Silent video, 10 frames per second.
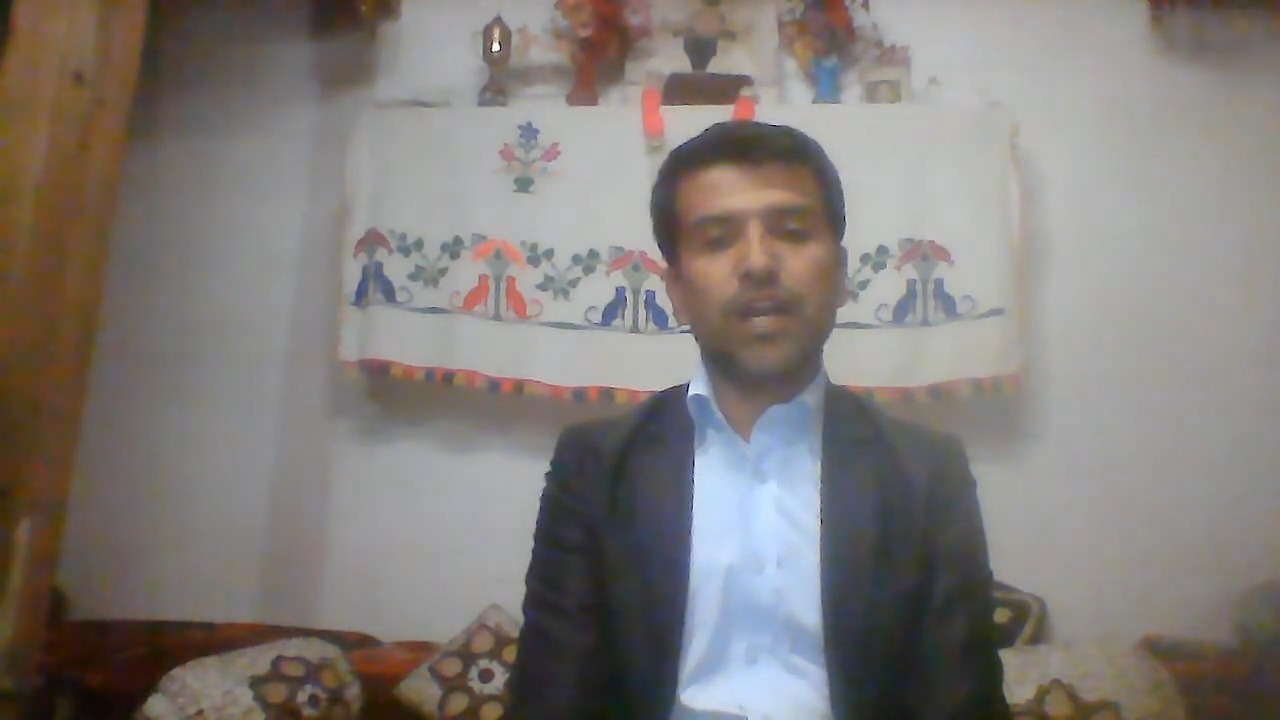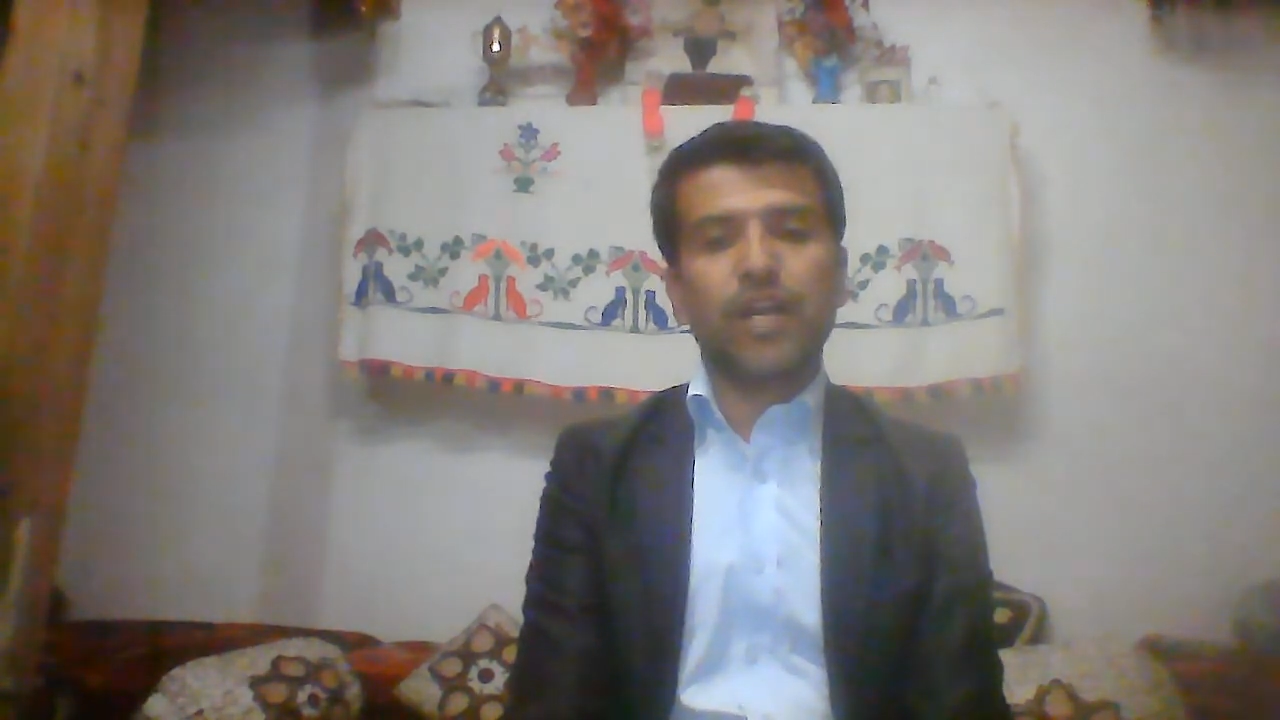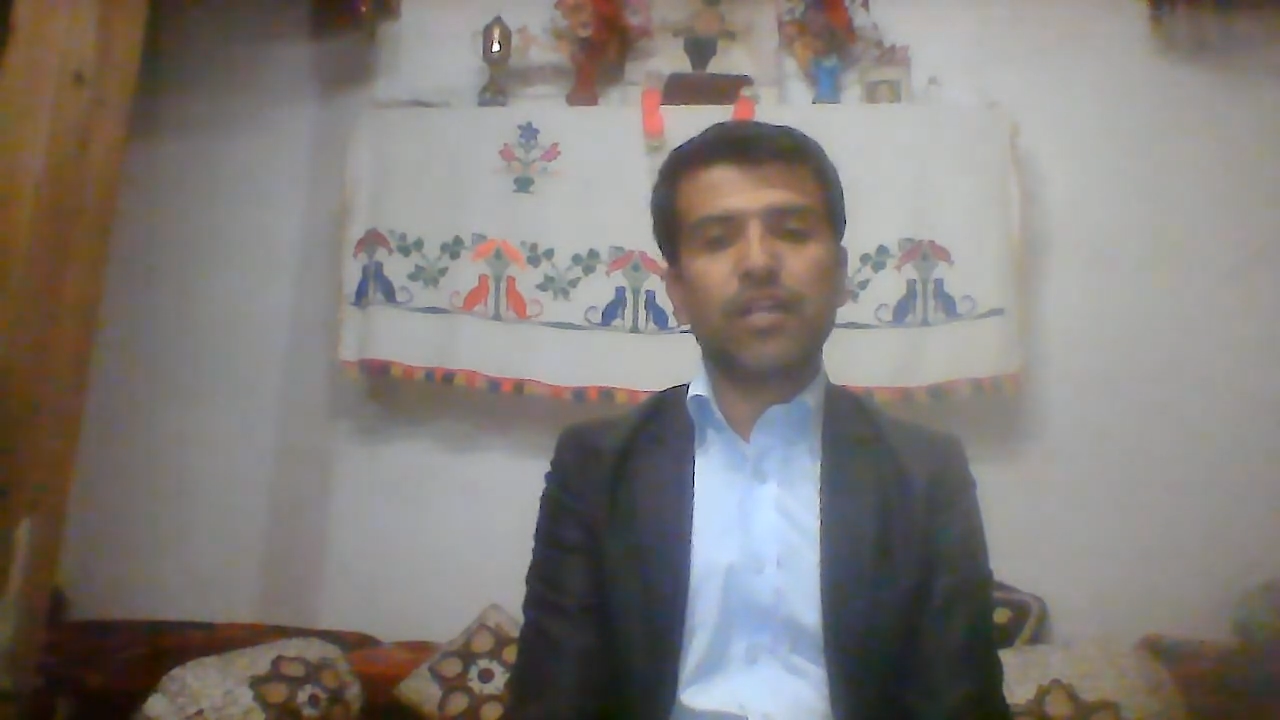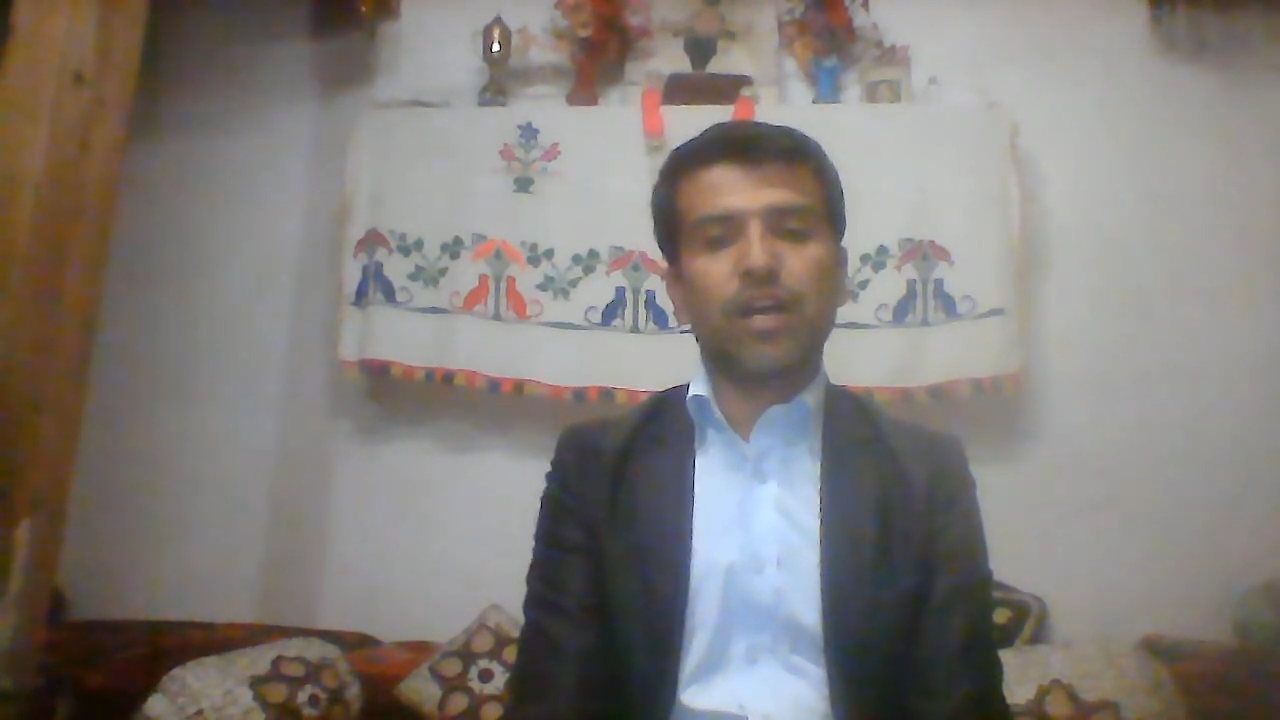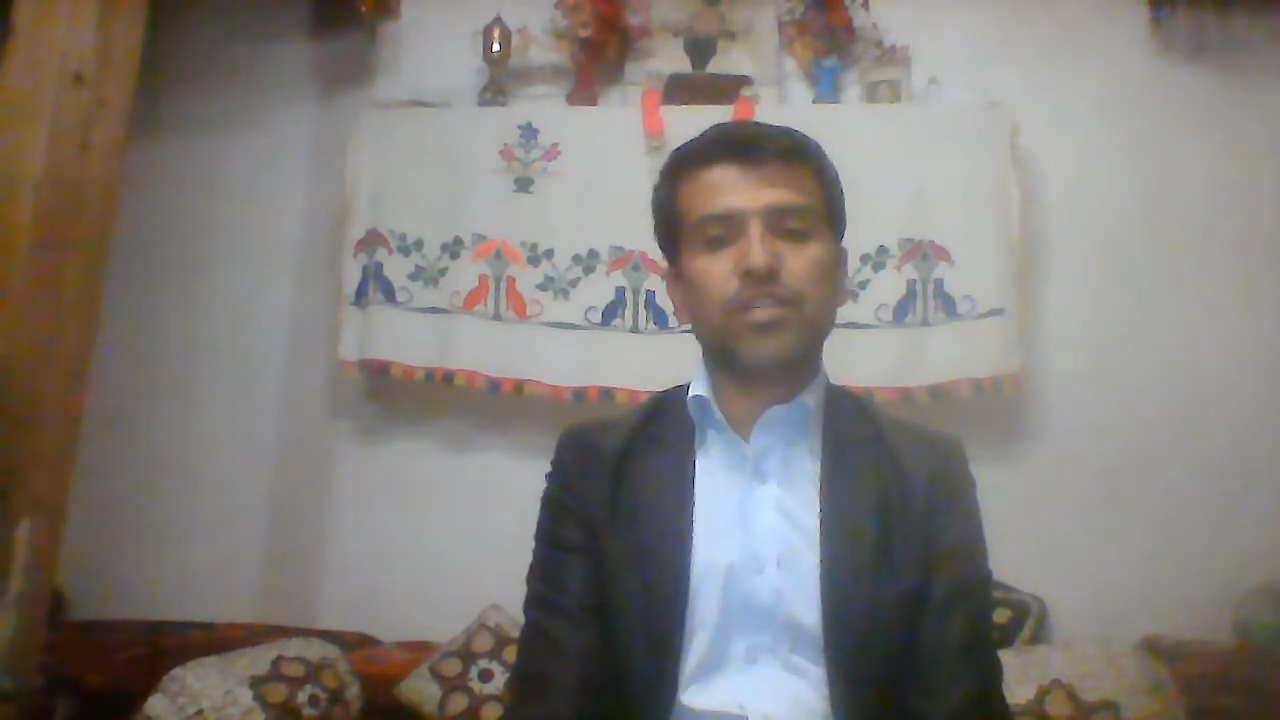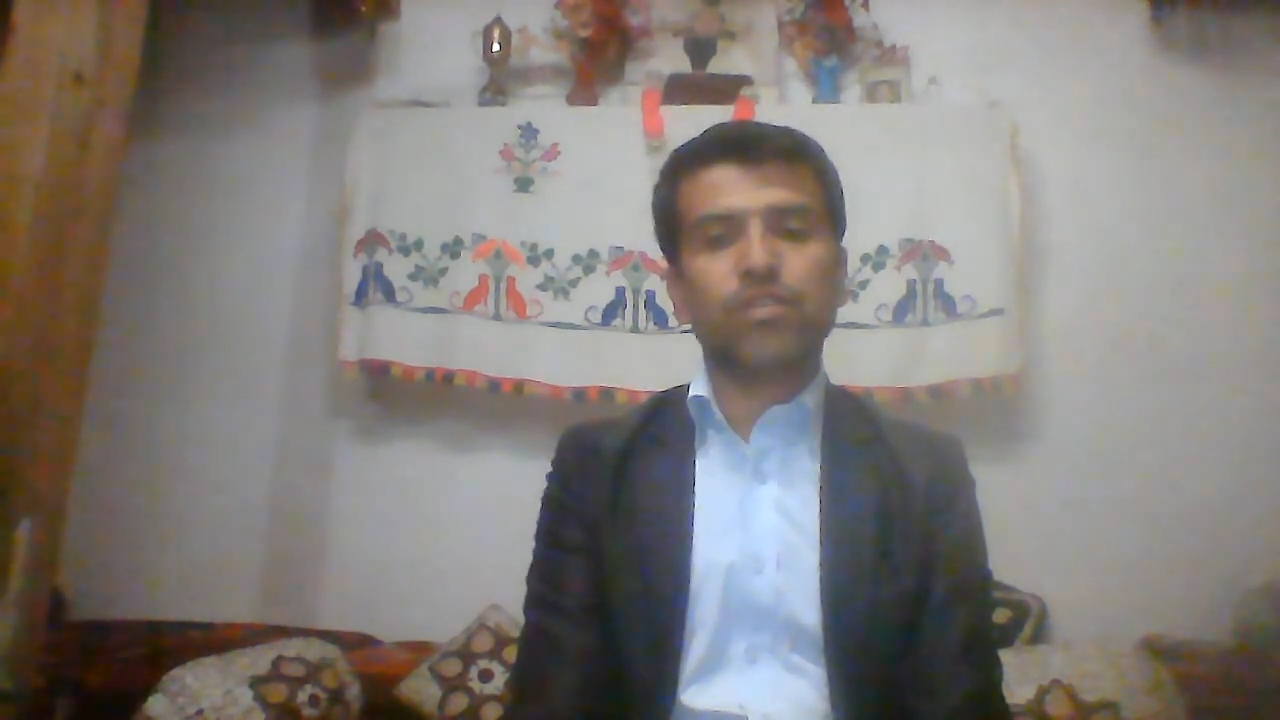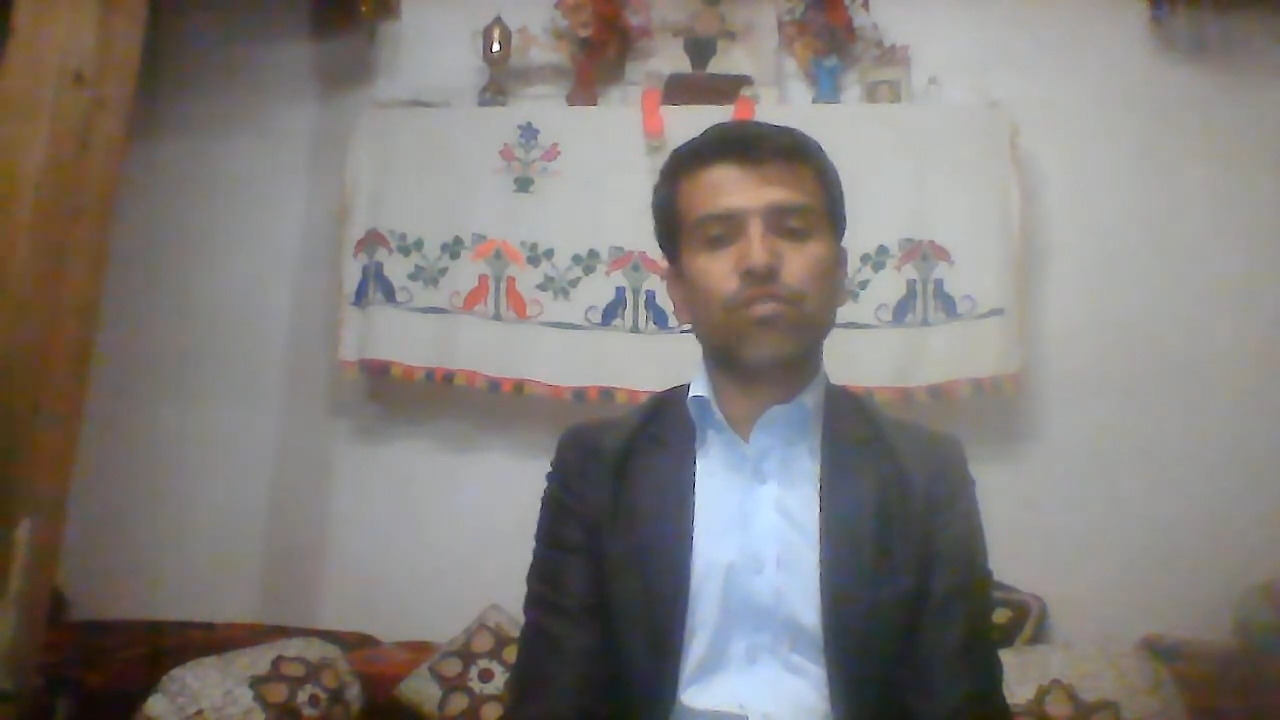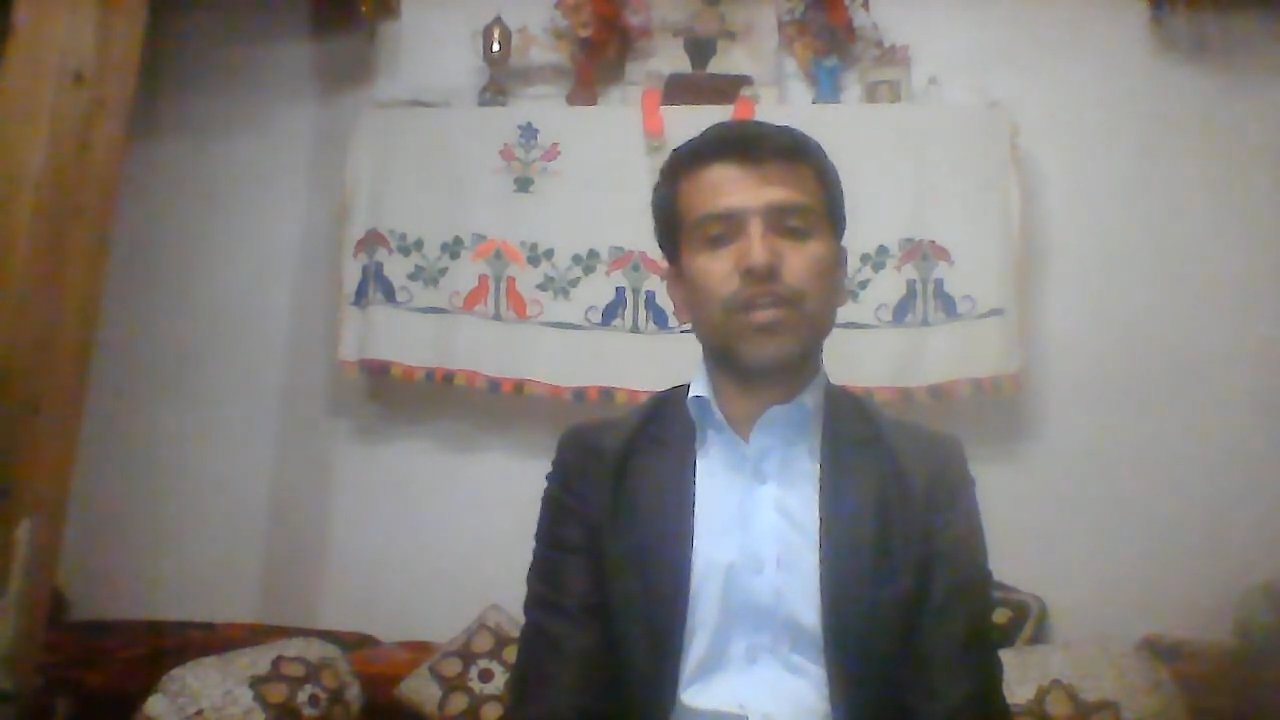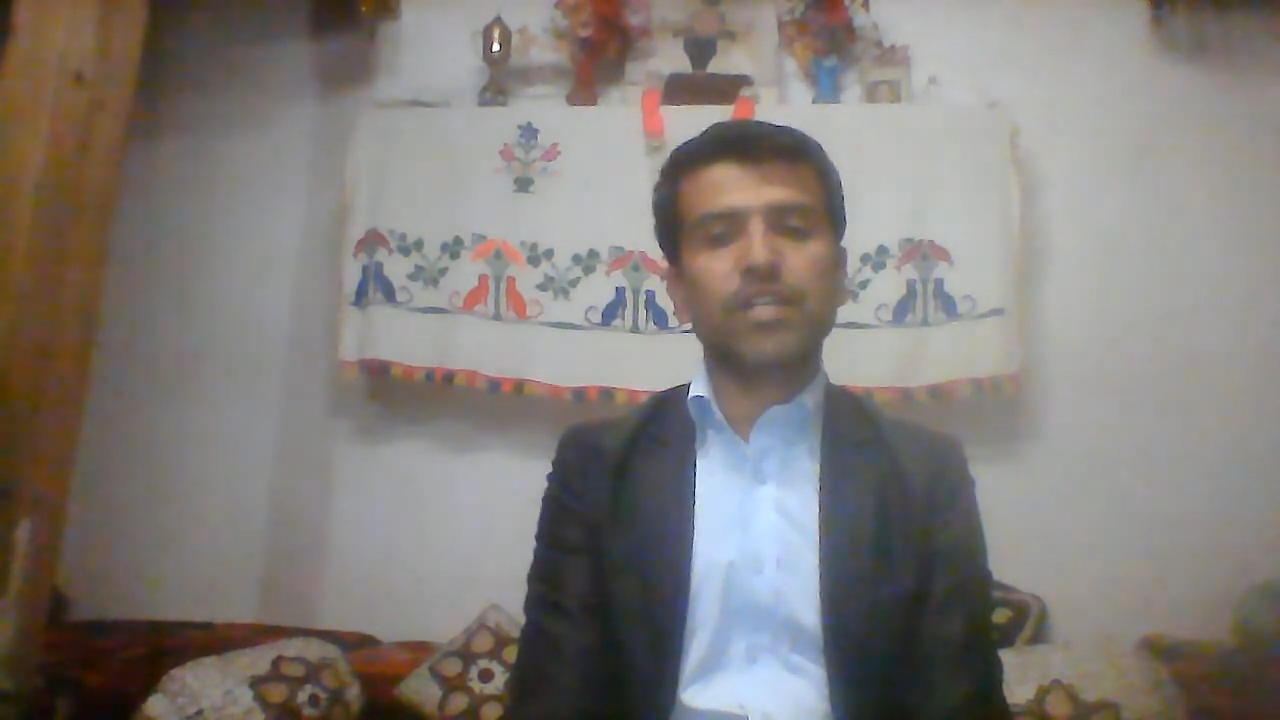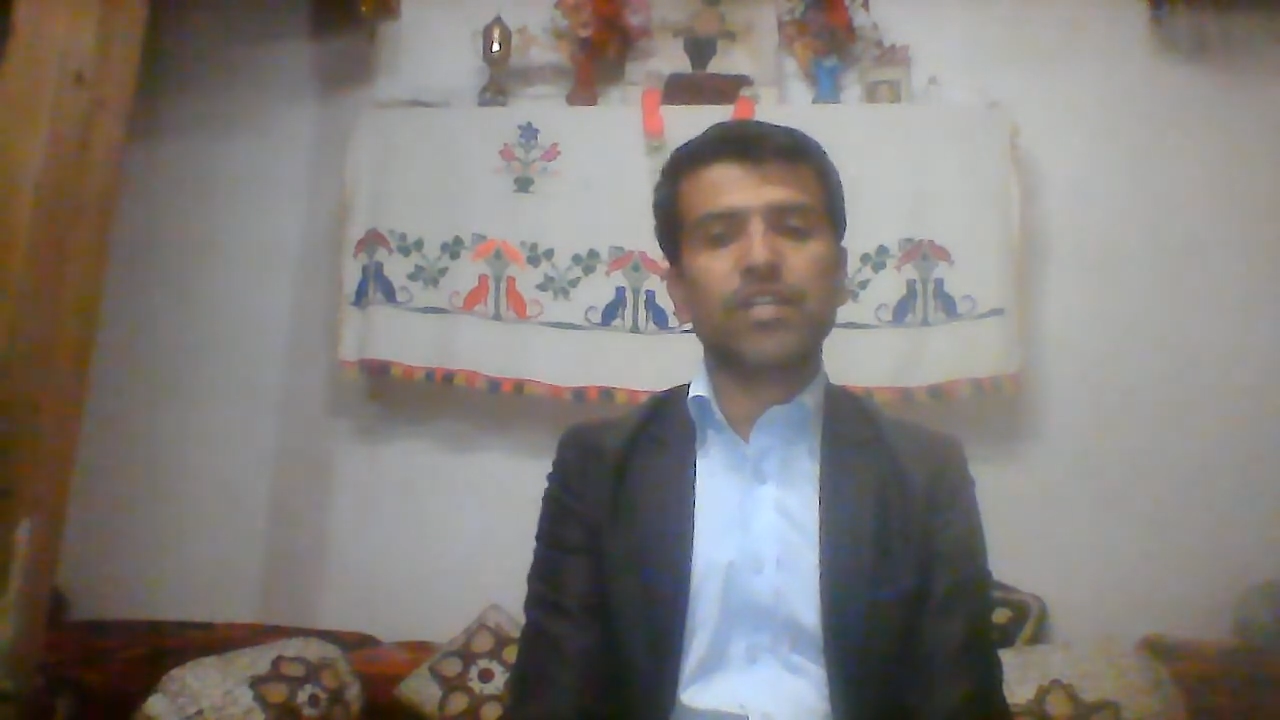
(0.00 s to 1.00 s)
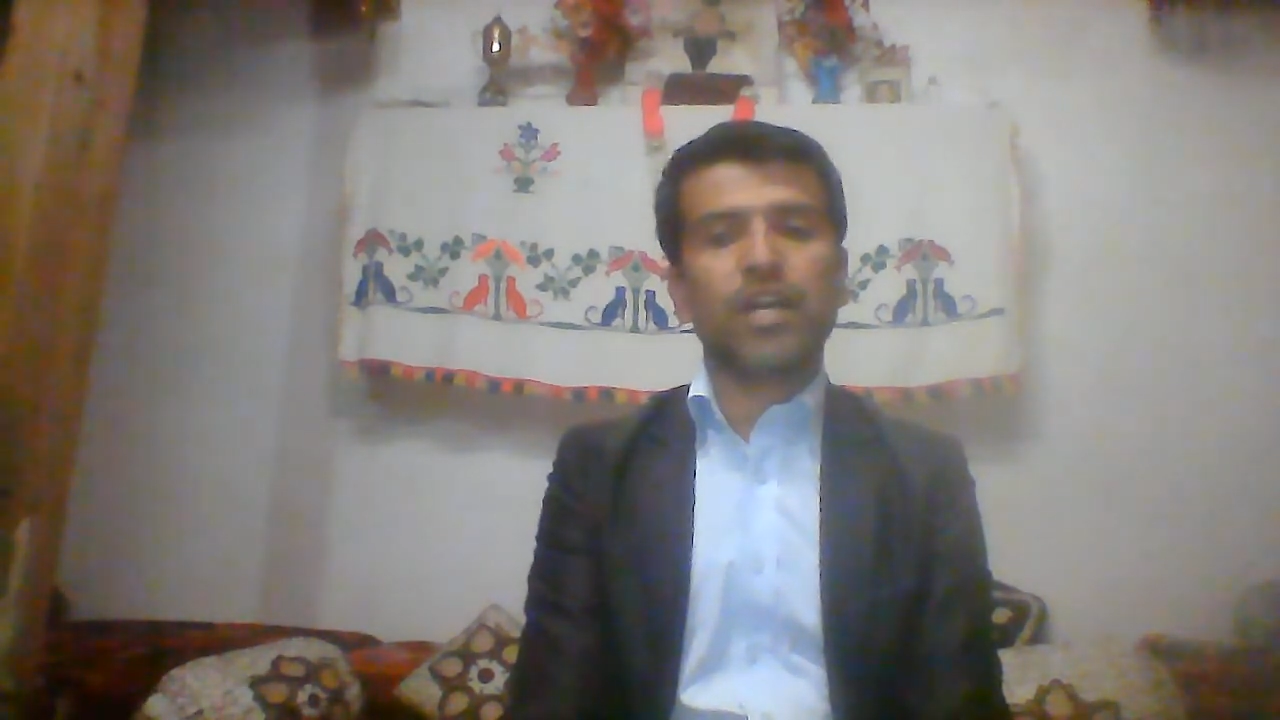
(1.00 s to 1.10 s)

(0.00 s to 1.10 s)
and articulate